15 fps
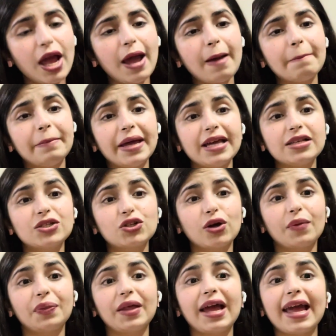based
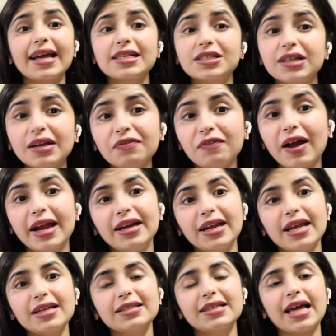on the X-ray
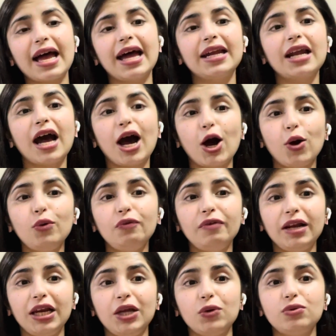findings, and how
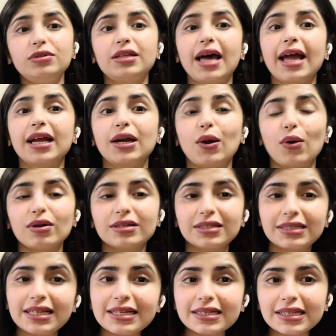will you diagnose
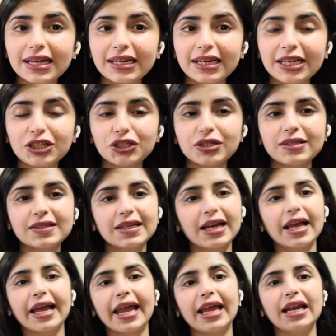these conditions, and
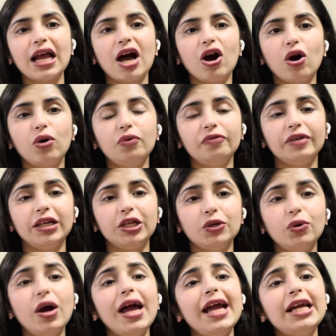again, how will
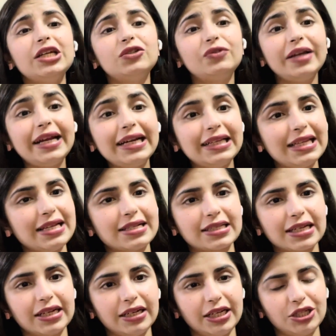you treat these
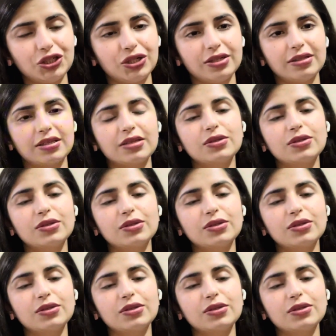conditions.